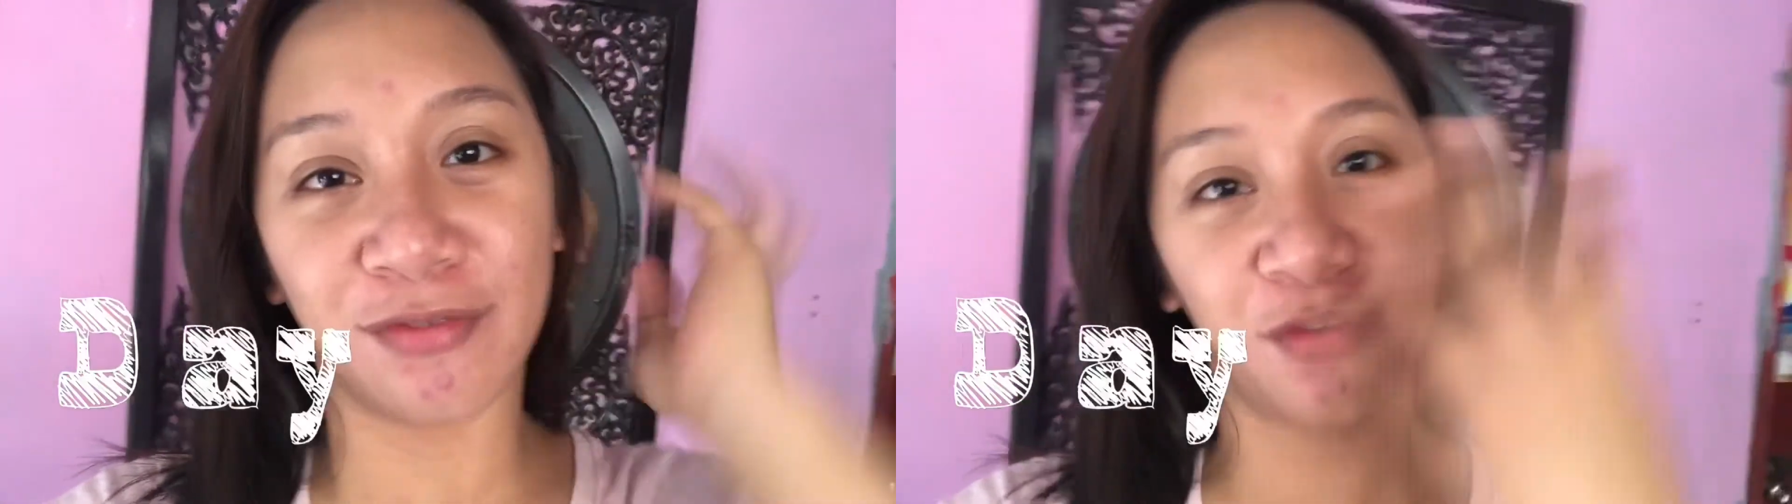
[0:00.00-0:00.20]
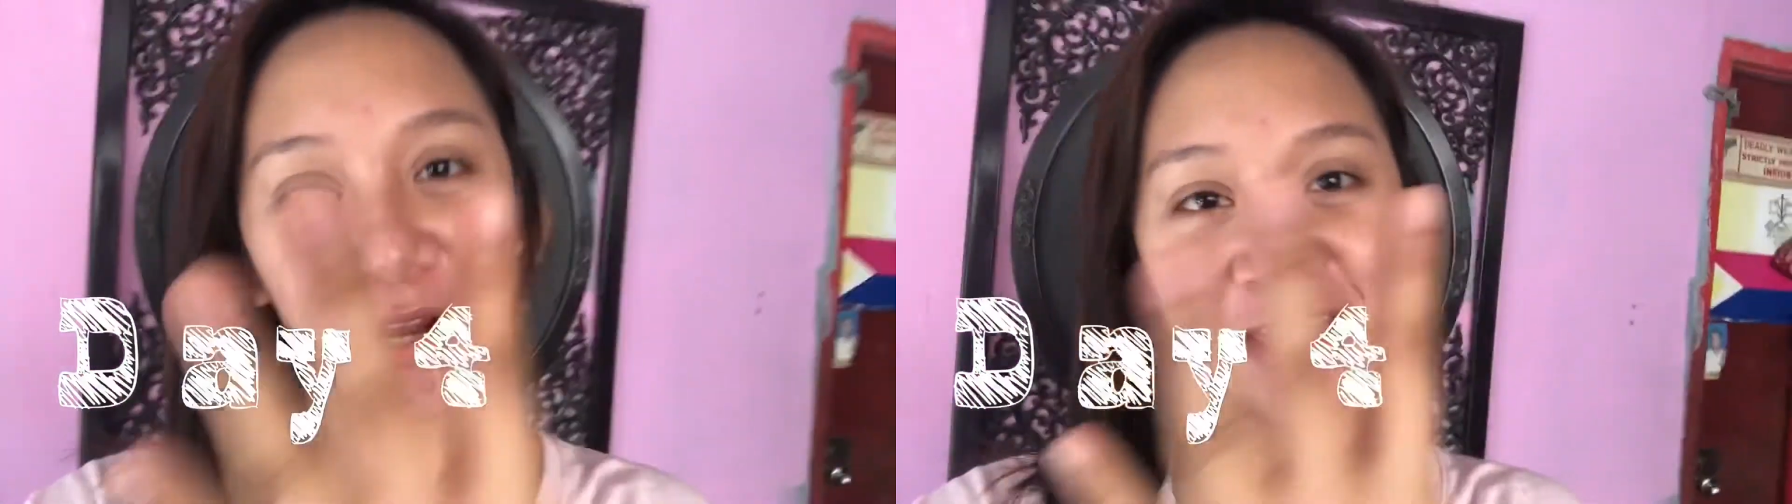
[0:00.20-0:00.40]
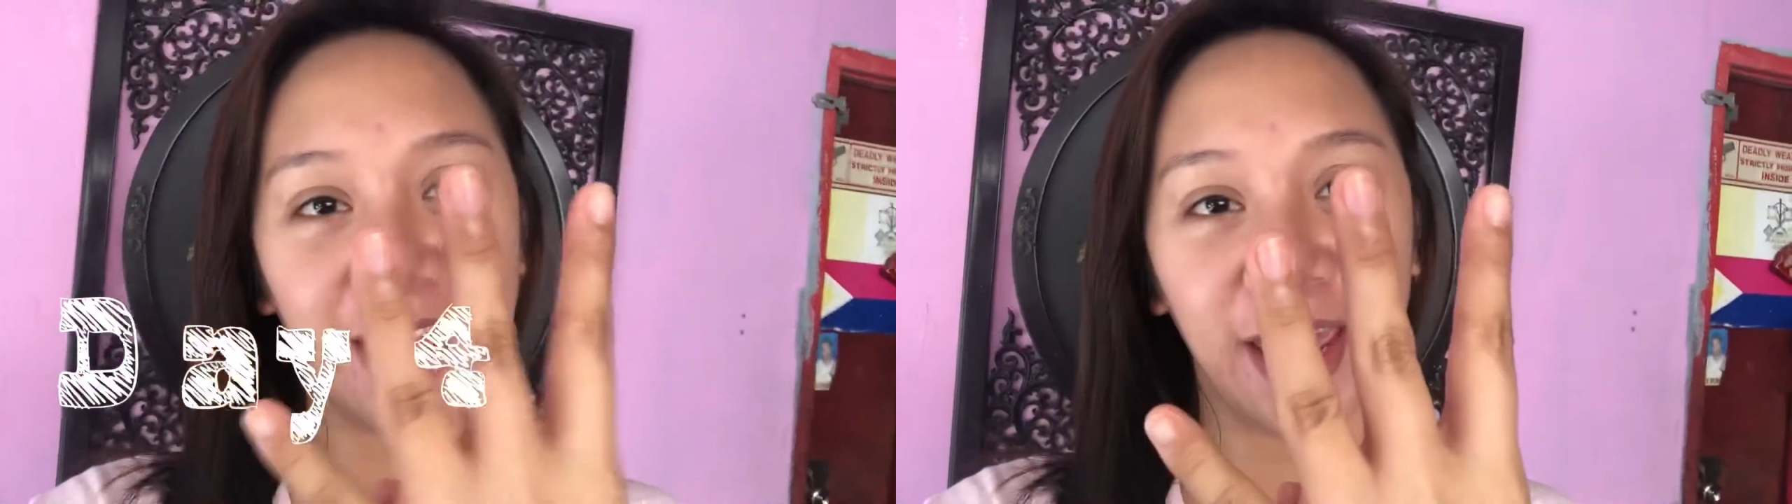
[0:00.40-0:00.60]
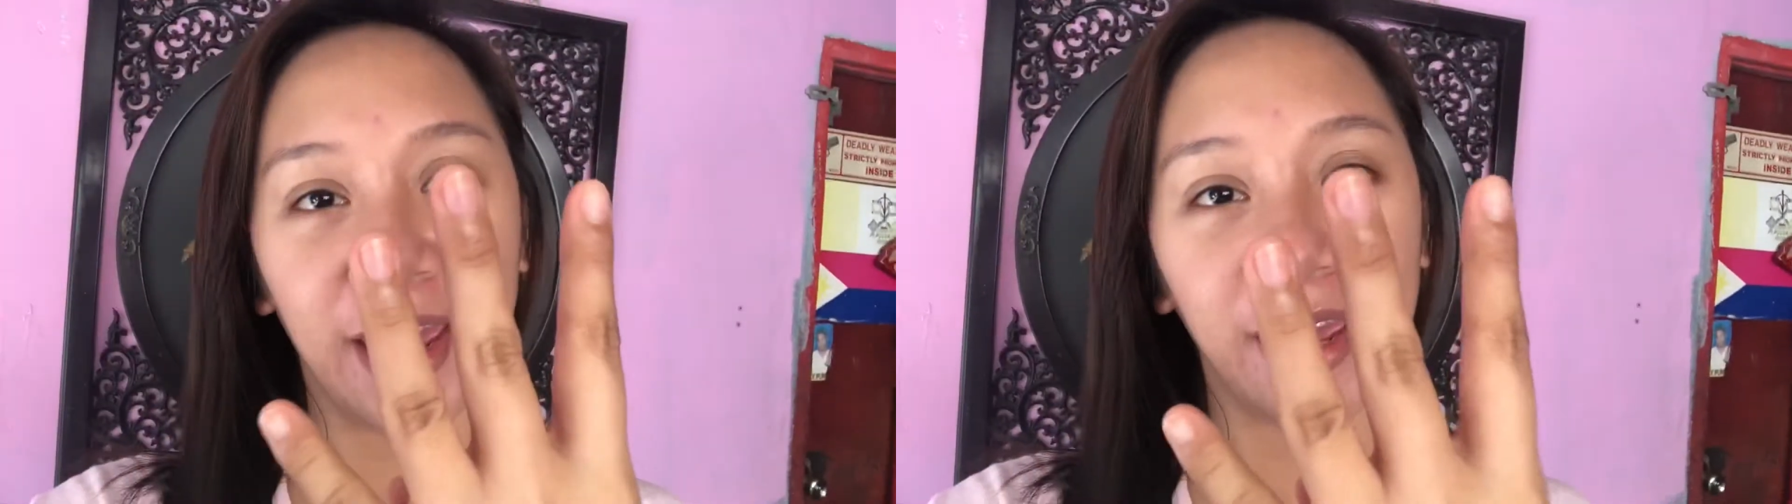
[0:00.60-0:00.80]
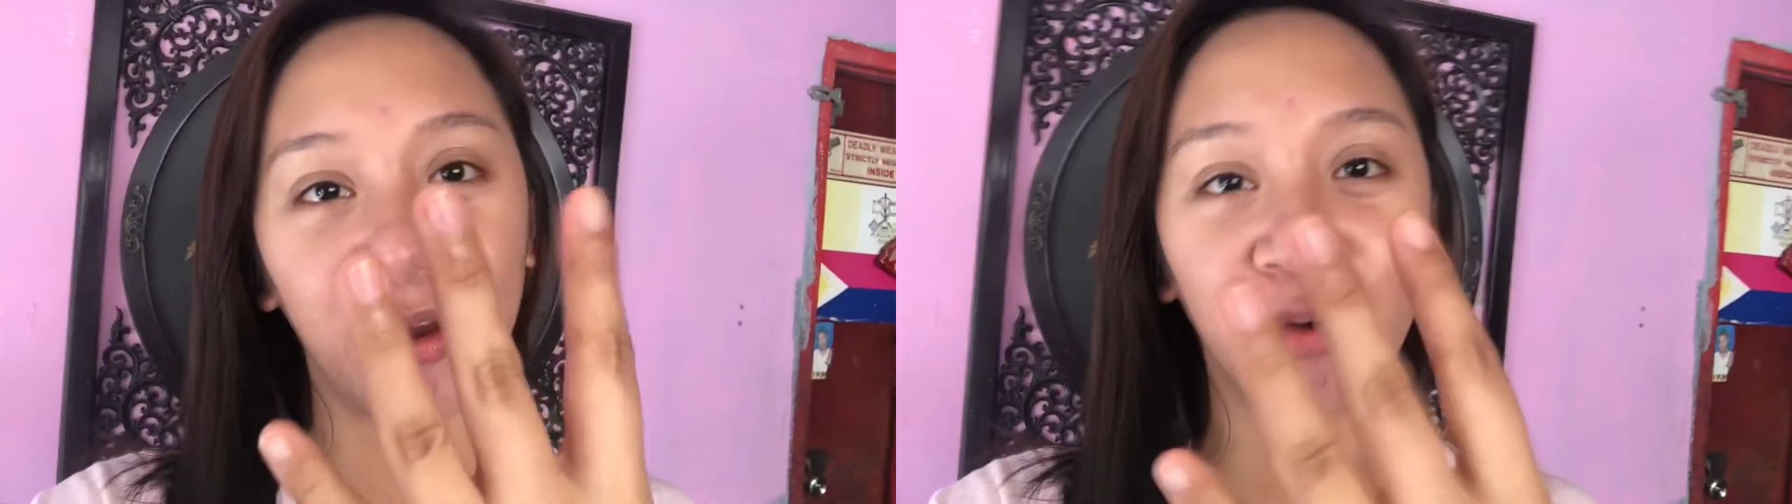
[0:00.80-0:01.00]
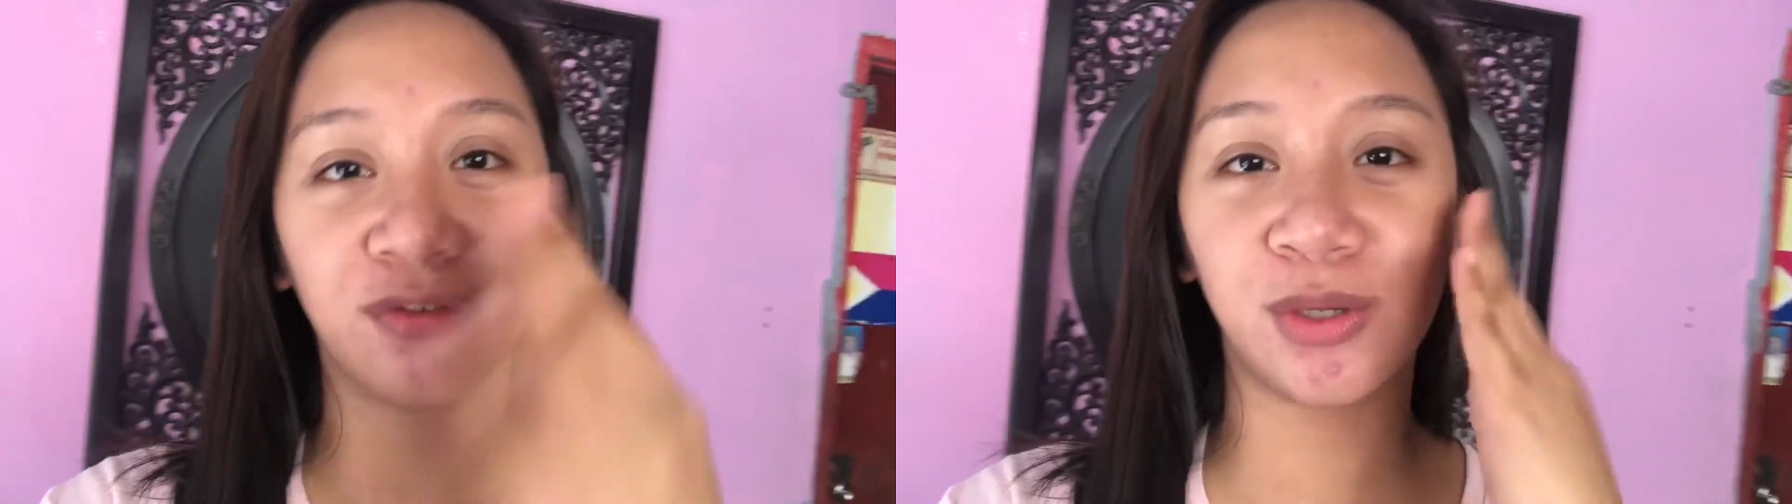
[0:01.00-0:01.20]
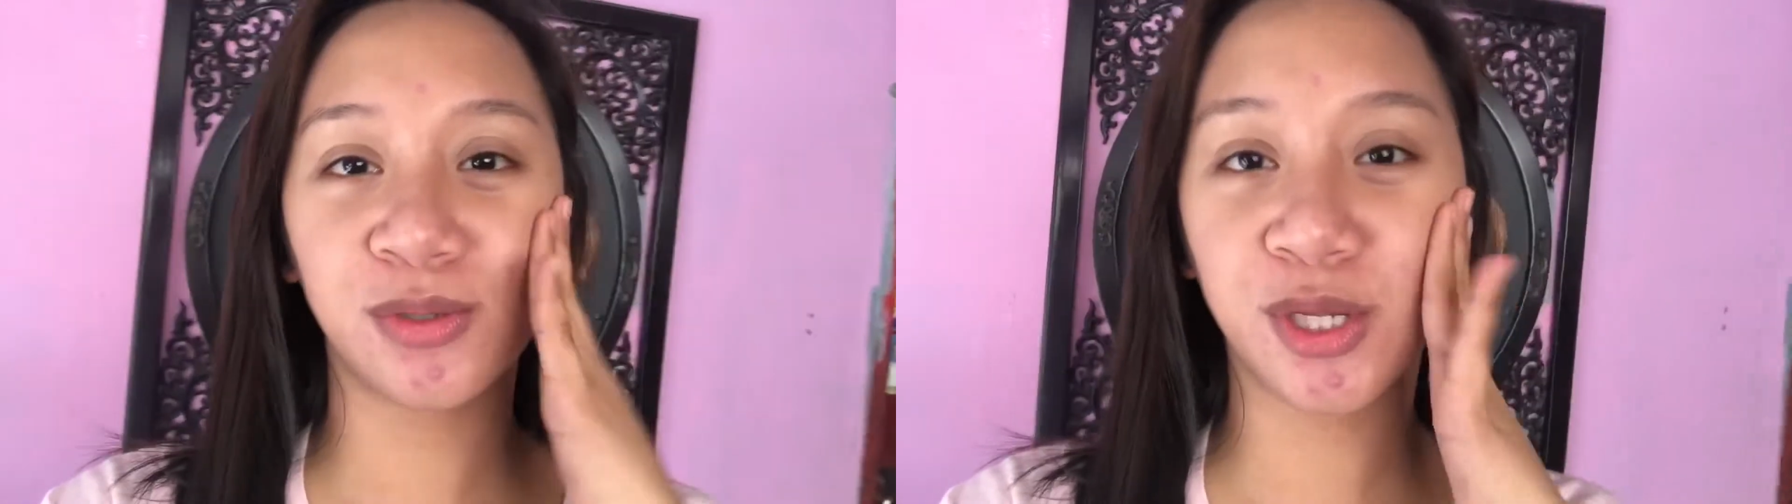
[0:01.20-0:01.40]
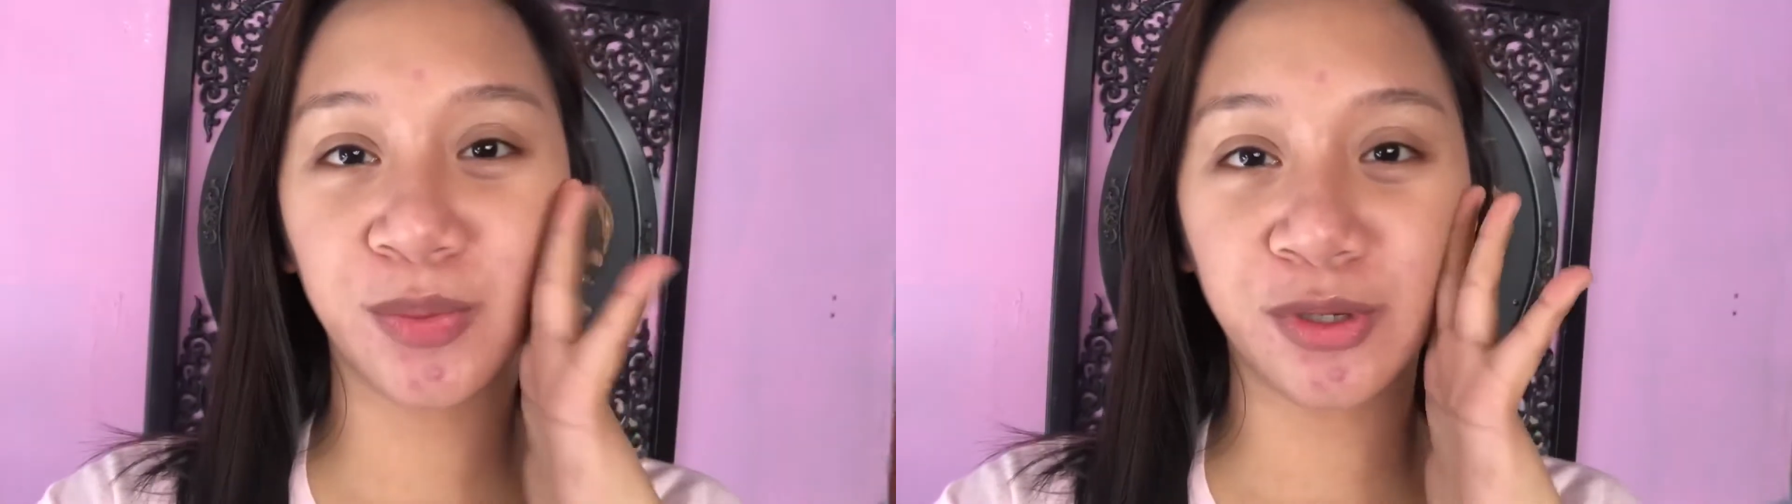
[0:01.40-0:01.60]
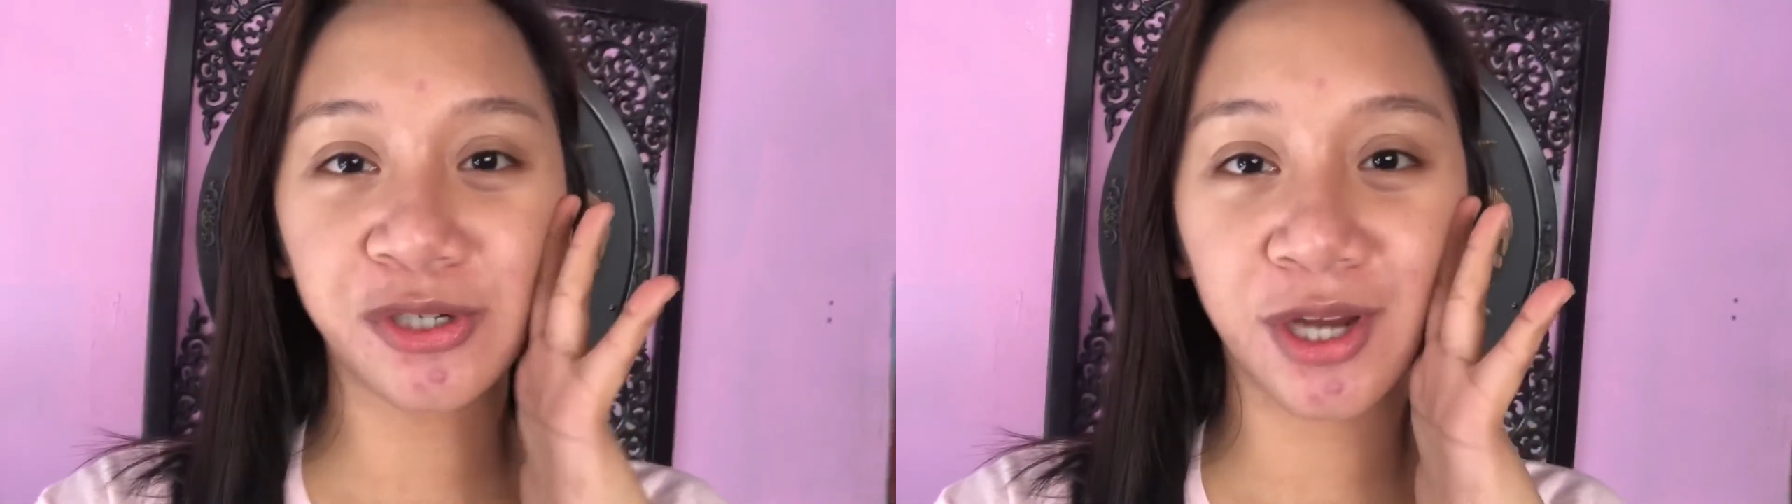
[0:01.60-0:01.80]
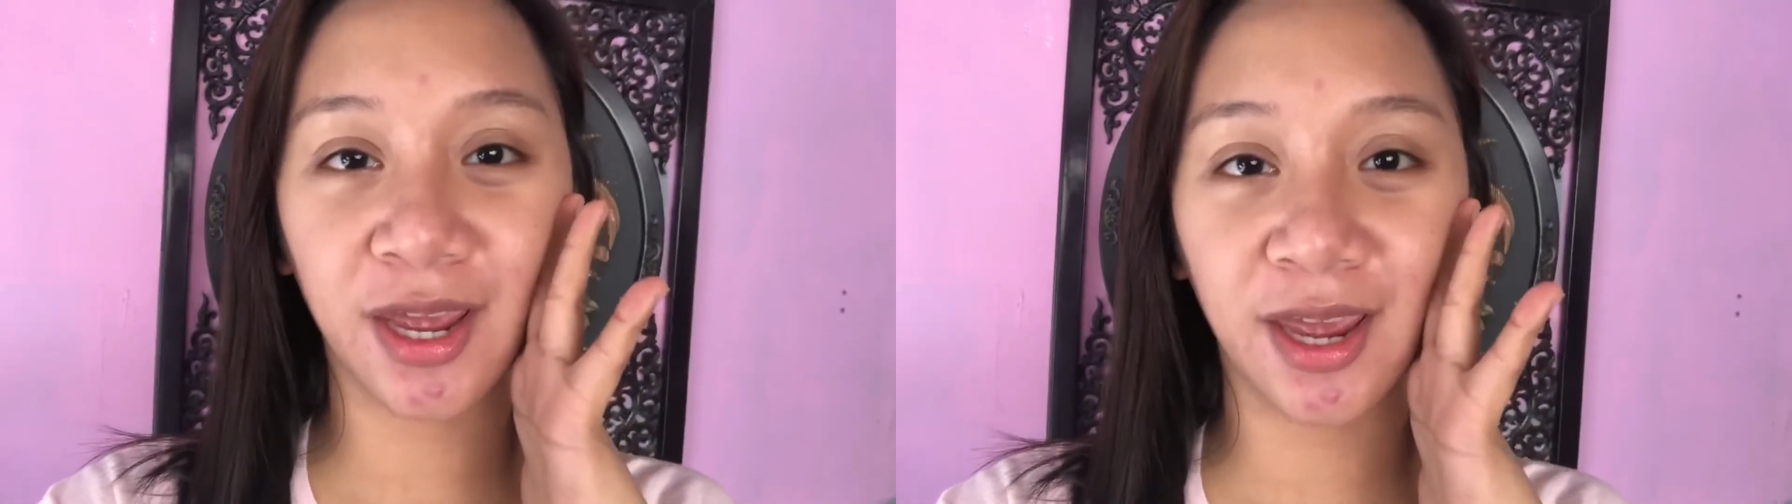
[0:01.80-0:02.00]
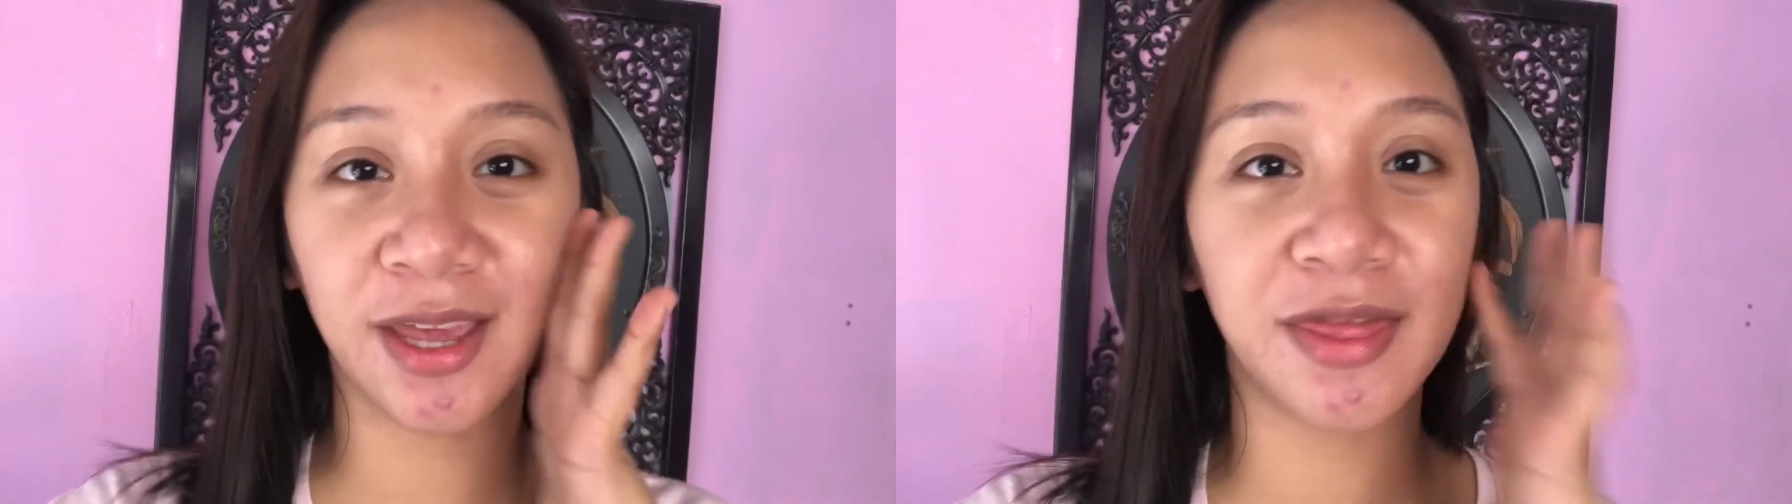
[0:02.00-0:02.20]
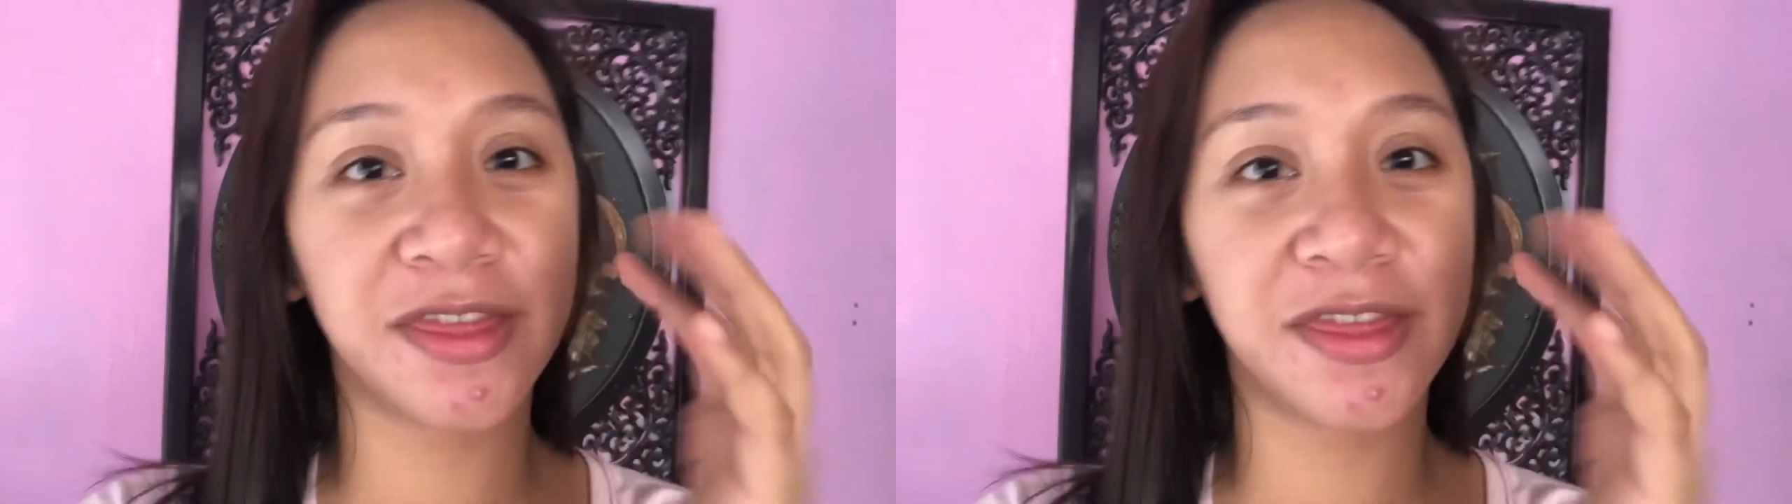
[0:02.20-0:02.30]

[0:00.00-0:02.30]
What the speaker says: Fourth day of using Beauche.